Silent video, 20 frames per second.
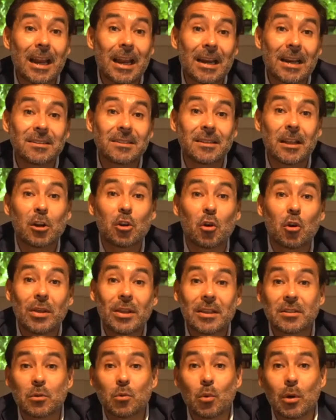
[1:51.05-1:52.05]
She works in the
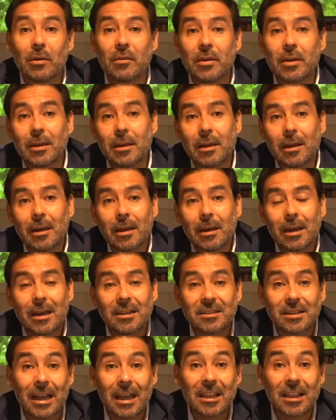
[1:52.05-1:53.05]
informal sector, and before
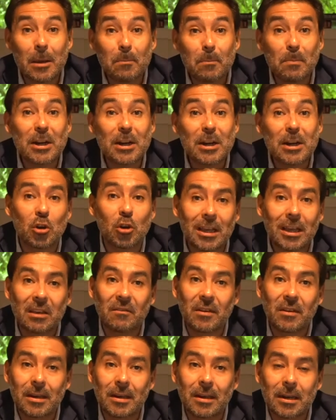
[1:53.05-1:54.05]
the COVID 19
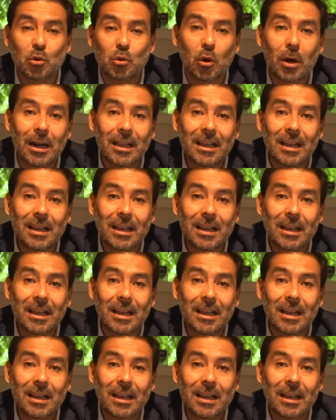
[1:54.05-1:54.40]
crisis,